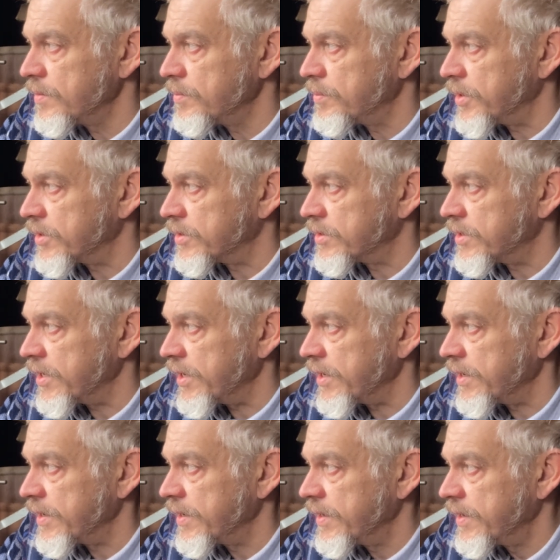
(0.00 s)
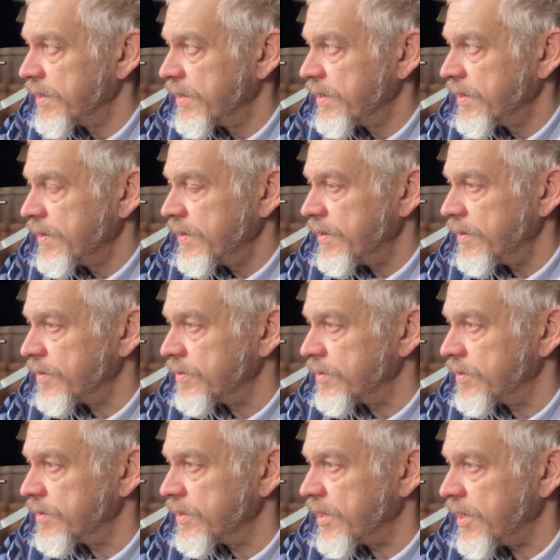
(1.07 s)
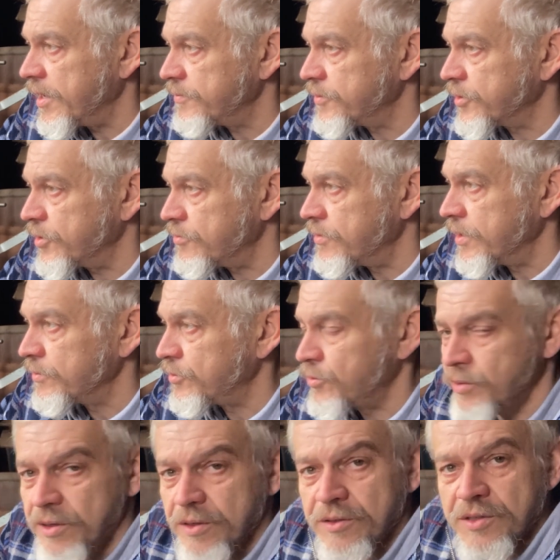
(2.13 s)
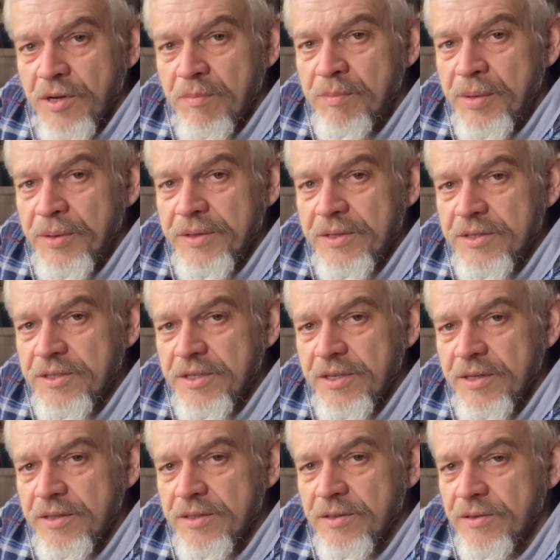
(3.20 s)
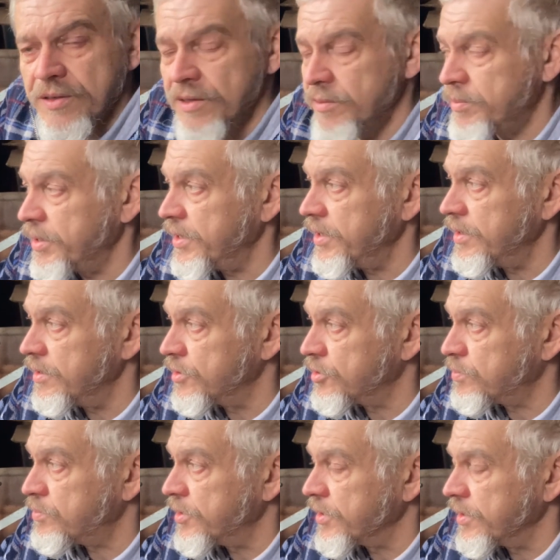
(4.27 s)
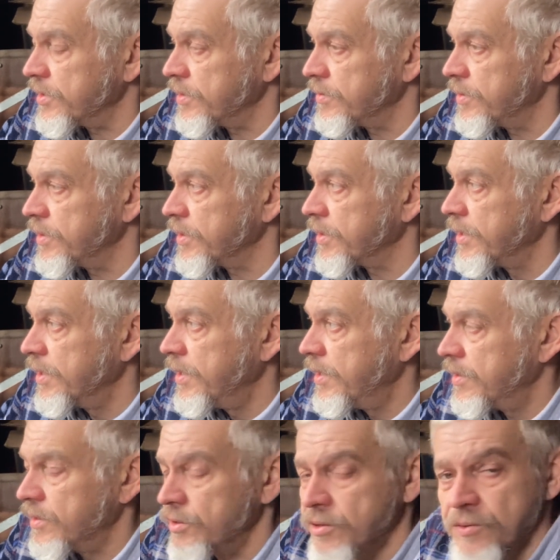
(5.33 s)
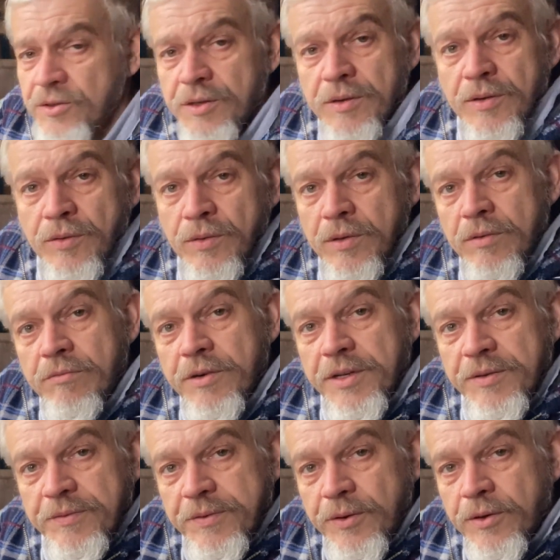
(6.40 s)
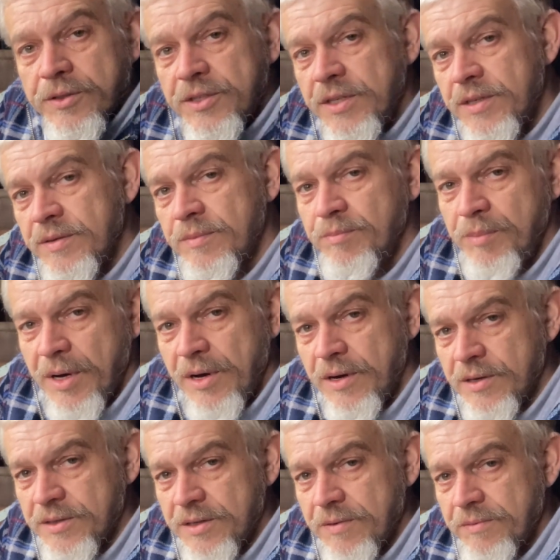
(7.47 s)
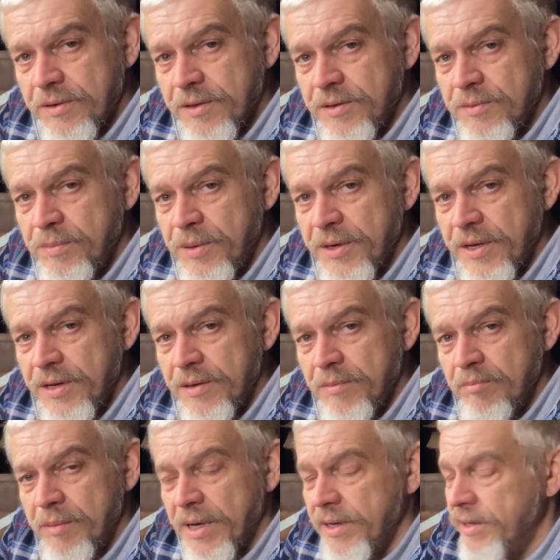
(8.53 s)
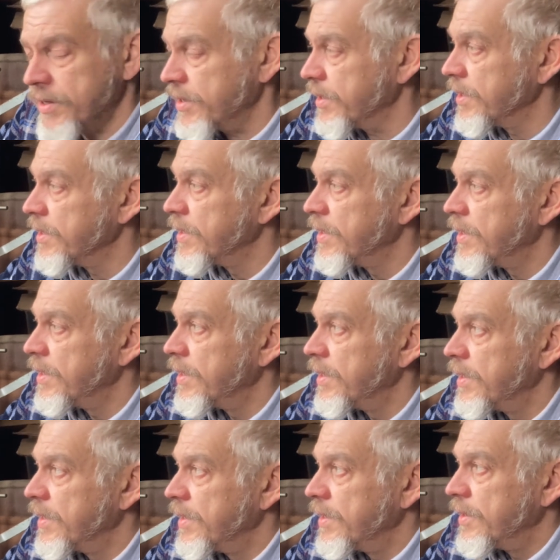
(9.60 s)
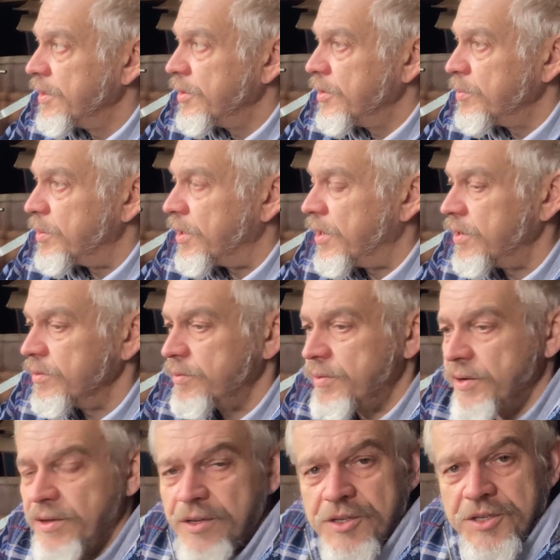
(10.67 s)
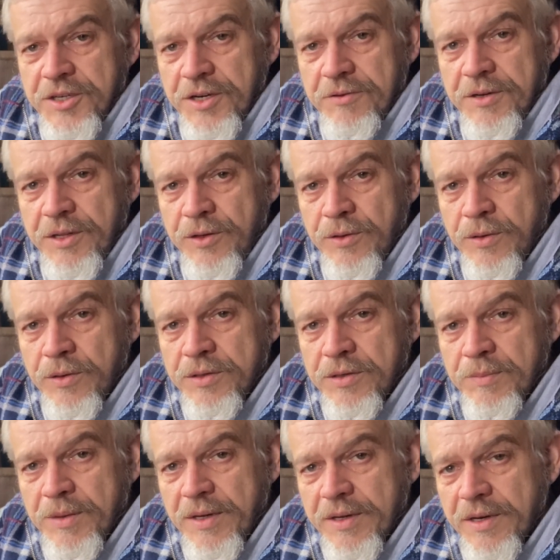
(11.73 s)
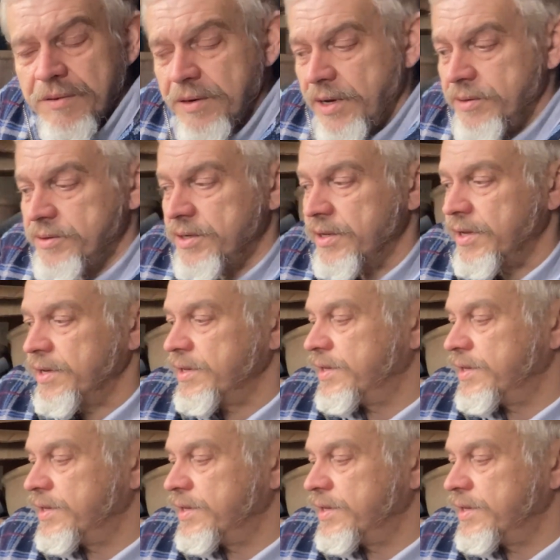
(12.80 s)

but I'm going to have to get around to it at some point this year. It's not going to be in the spring, I don't think, because I've still got all the reinforcing bars and everything to put in and make. But hopefully this year in the autumn I'll get around to that.